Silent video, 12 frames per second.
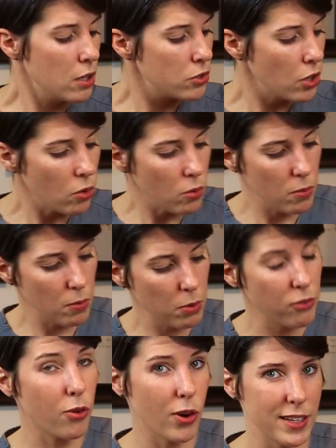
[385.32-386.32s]
So
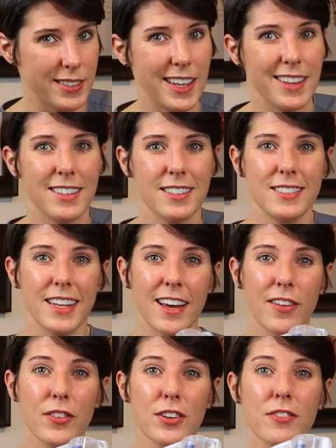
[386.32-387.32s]
before I set this
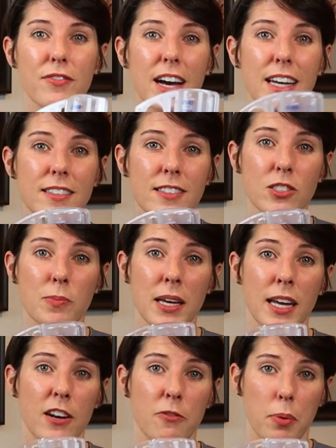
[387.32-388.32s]
down, the device is made
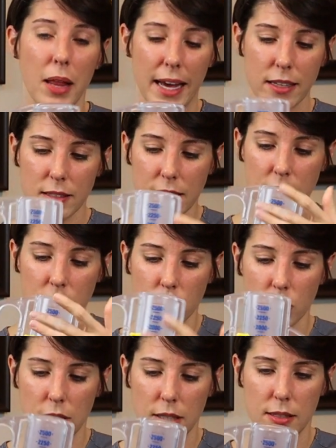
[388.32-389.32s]
out of plastic, as
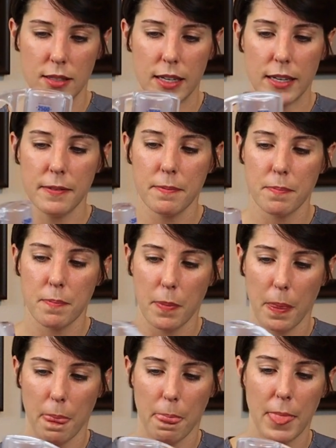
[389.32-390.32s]
you can see,
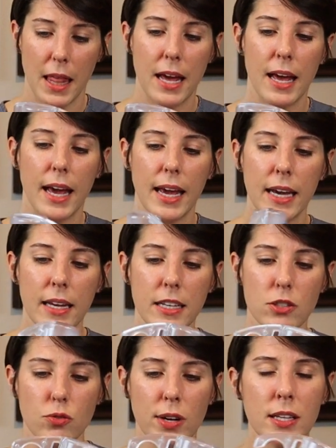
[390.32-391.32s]
and
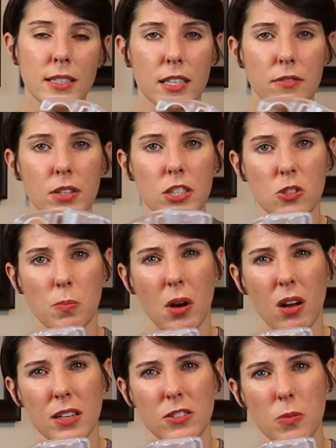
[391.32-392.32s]
it's relatively
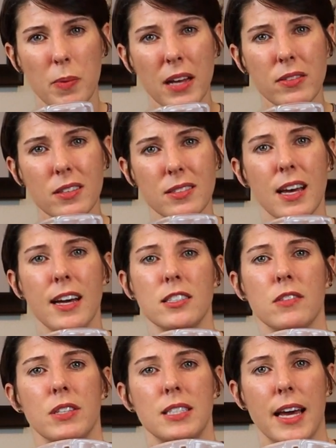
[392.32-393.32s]
small. It's about the size
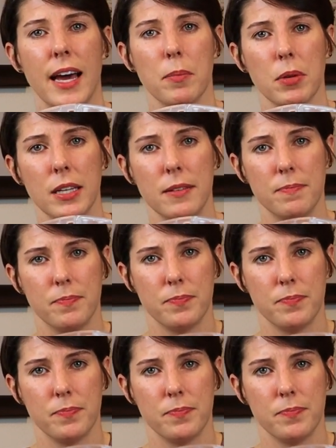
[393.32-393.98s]
of a tablet.